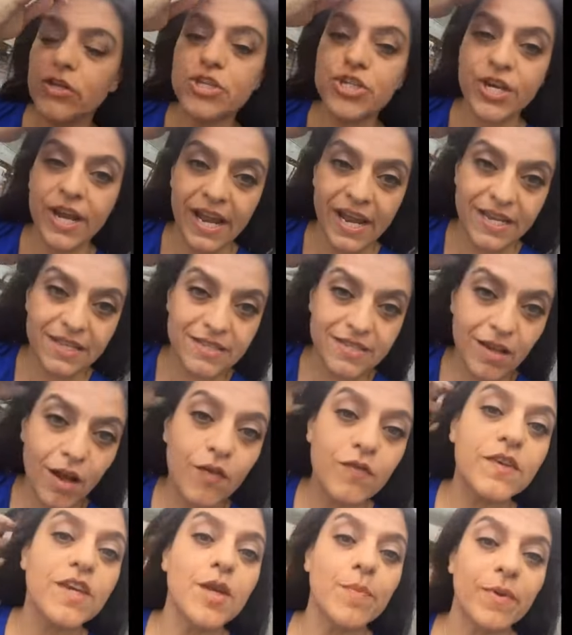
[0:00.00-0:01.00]
chance
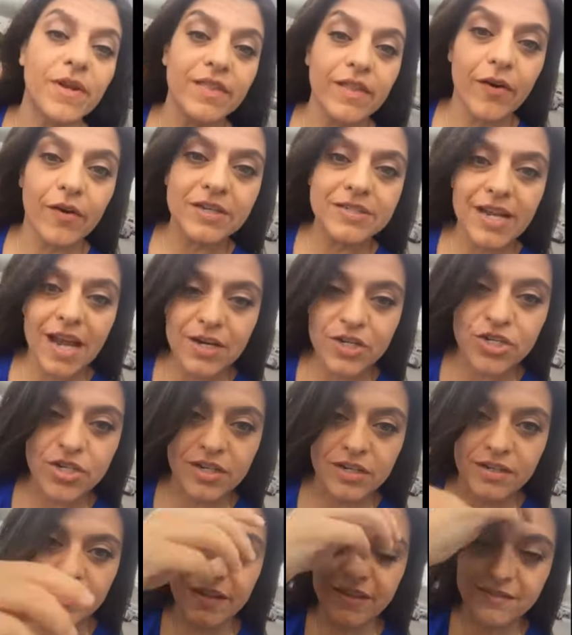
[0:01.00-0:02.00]
of keeping their attention.